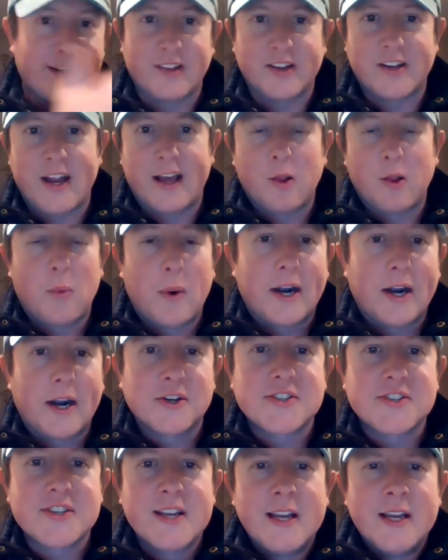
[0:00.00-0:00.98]
fishing, like
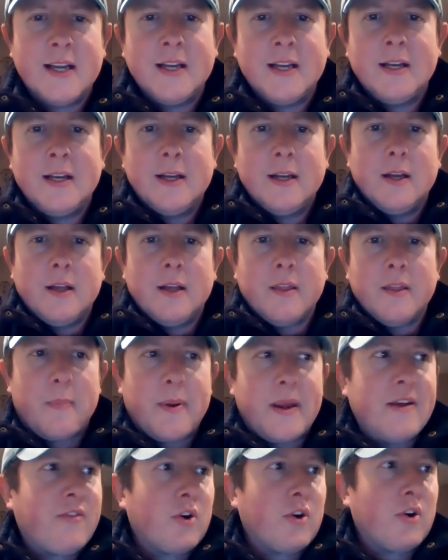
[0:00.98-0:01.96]
the Delawares,
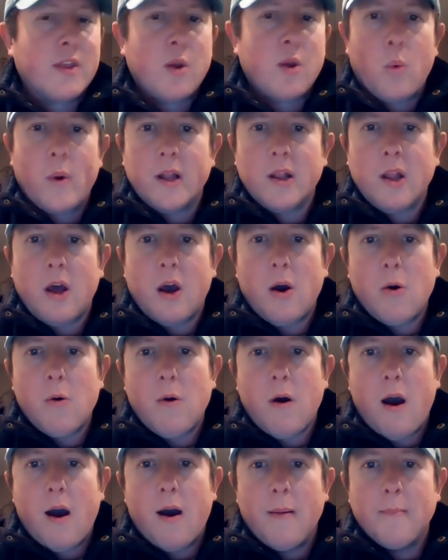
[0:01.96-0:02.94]
the Beaver, and
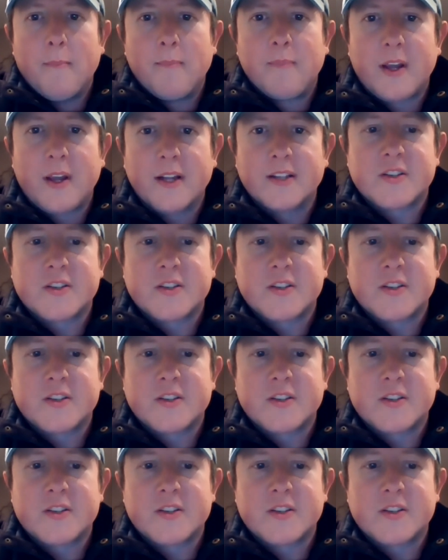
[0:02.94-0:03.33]
the Willow.